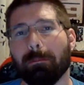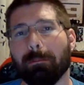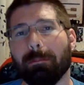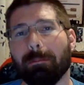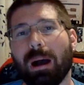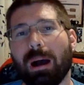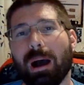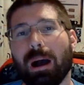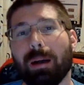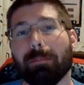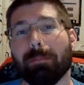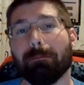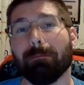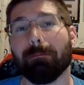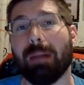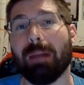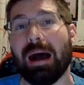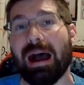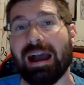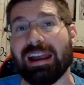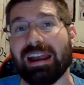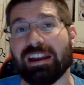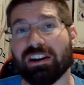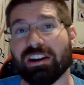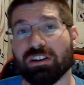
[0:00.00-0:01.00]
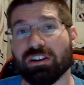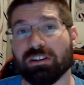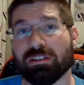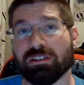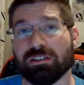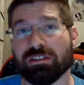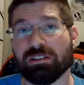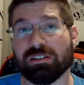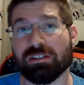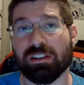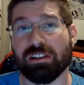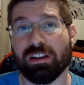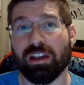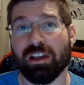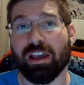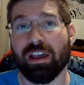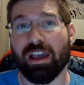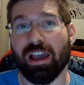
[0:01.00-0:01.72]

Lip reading: Bob Myers